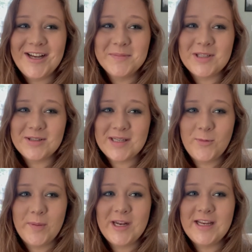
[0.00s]
So some
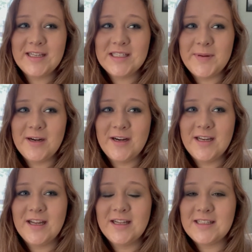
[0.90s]
women
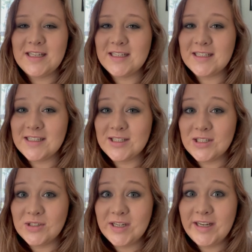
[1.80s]
experience
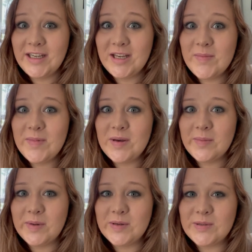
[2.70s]
extreme
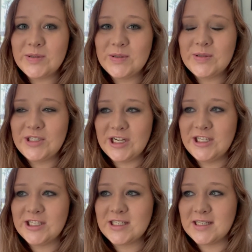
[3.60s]
emotional
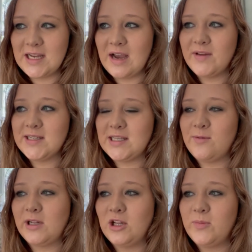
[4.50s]
changes because obviously
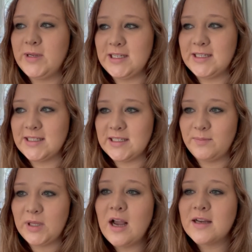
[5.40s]
what Clomid does is
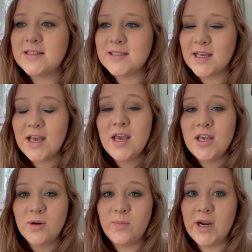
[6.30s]
it blocks
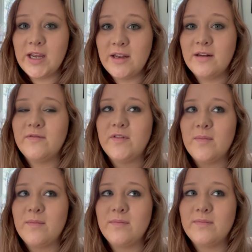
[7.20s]
your brain
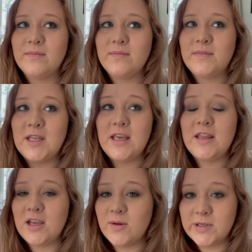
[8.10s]
from thinking
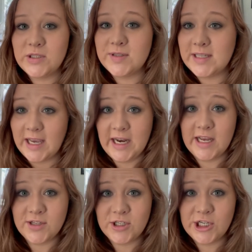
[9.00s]
that you're producing any
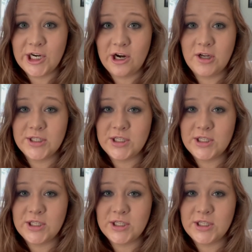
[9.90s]
estrogen at all.